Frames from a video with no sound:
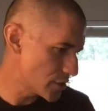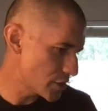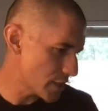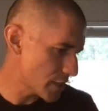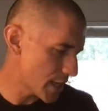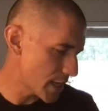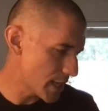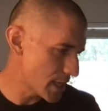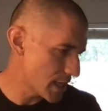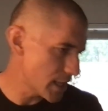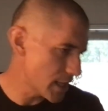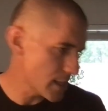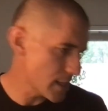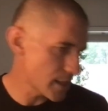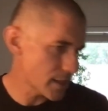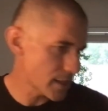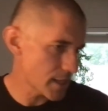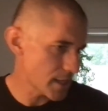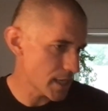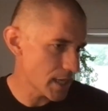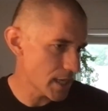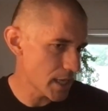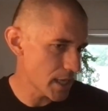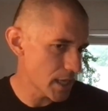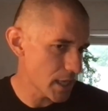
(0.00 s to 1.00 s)

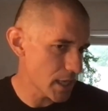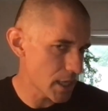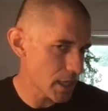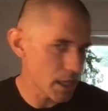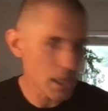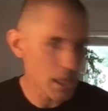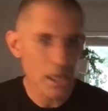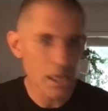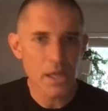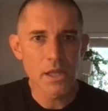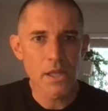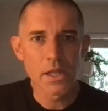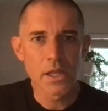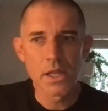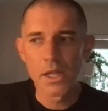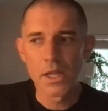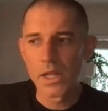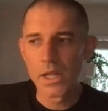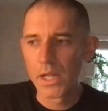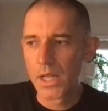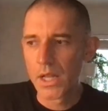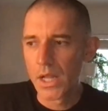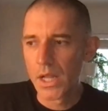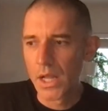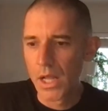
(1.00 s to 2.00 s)
anything?
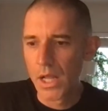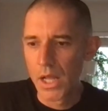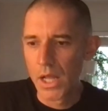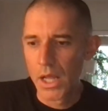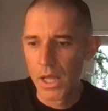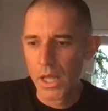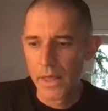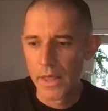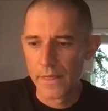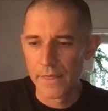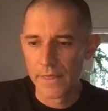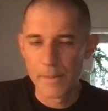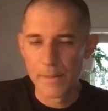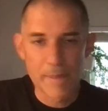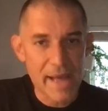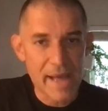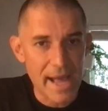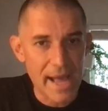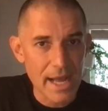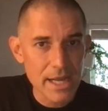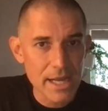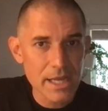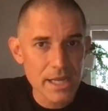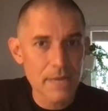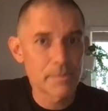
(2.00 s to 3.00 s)
The
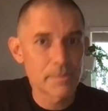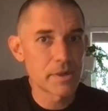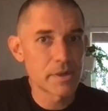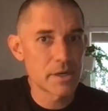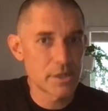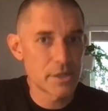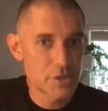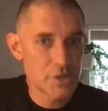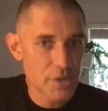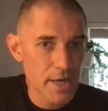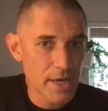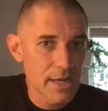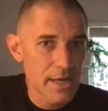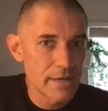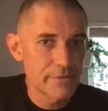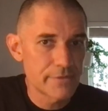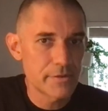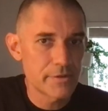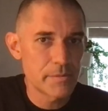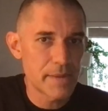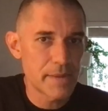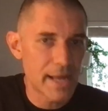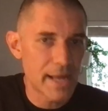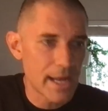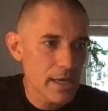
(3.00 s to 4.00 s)
pack, I'm going to try a
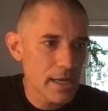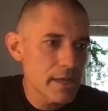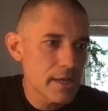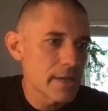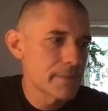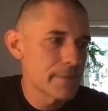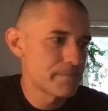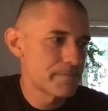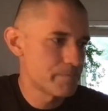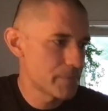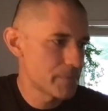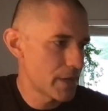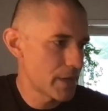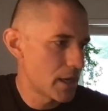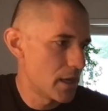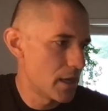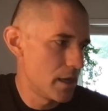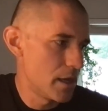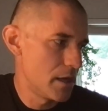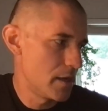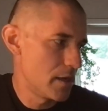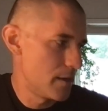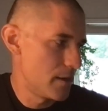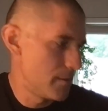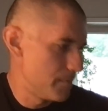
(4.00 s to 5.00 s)
different pack.
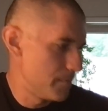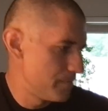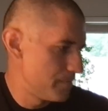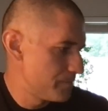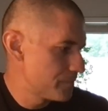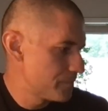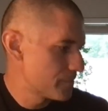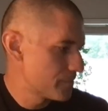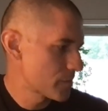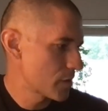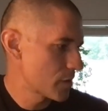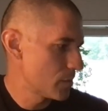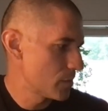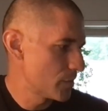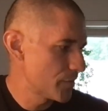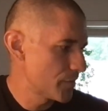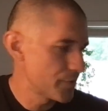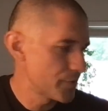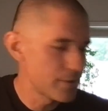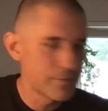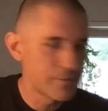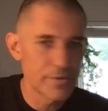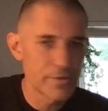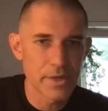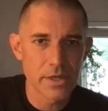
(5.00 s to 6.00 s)
We'll
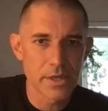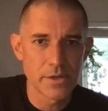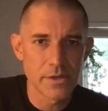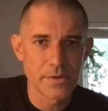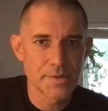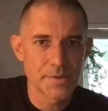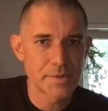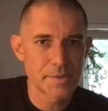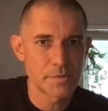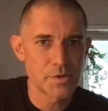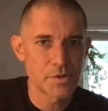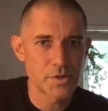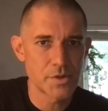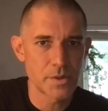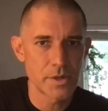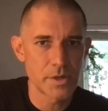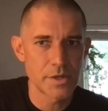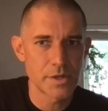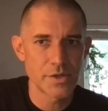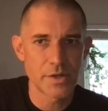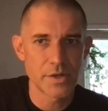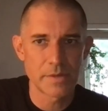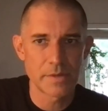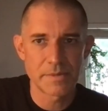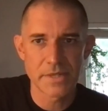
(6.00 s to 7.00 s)
see if we can do some
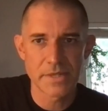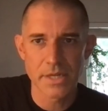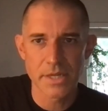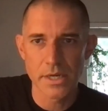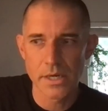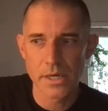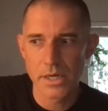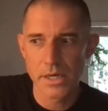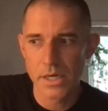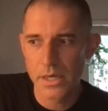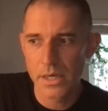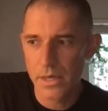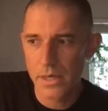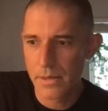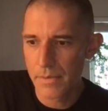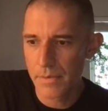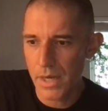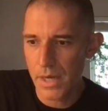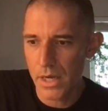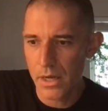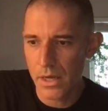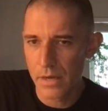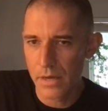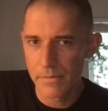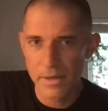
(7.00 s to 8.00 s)
short trips here,
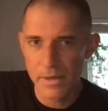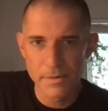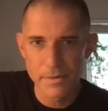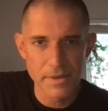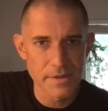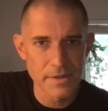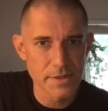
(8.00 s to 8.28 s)
maybe in the